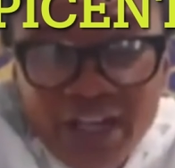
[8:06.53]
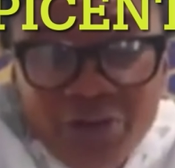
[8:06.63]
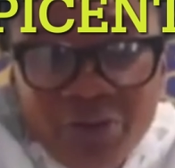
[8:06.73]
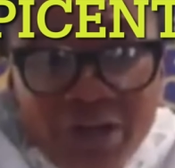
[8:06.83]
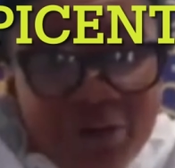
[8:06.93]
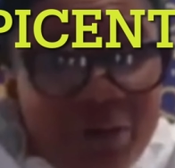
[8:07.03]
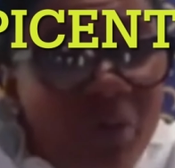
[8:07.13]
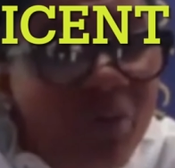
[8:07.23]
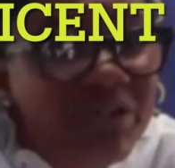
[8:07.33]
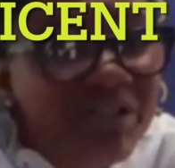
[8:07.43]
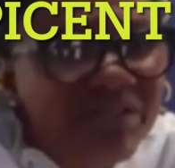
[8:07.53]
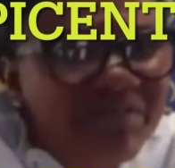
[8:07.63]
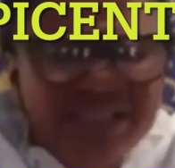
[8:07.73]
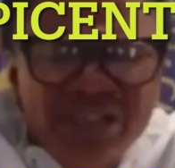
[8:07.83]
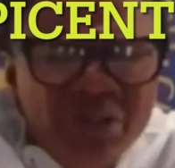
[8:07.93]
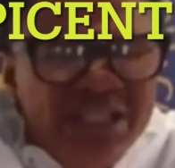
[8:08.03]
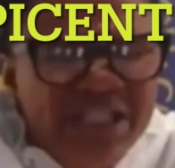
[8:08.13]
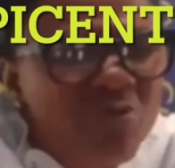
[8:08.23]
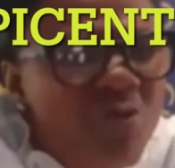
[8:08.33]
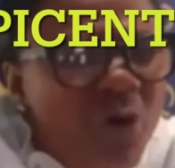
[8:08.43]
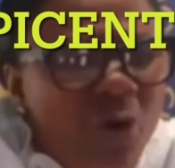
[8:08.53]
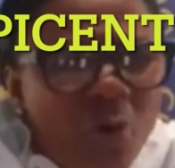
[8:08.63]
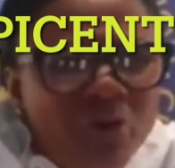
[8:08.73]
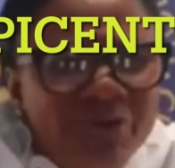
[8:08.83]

day you'll hear about it. It just didn't work out.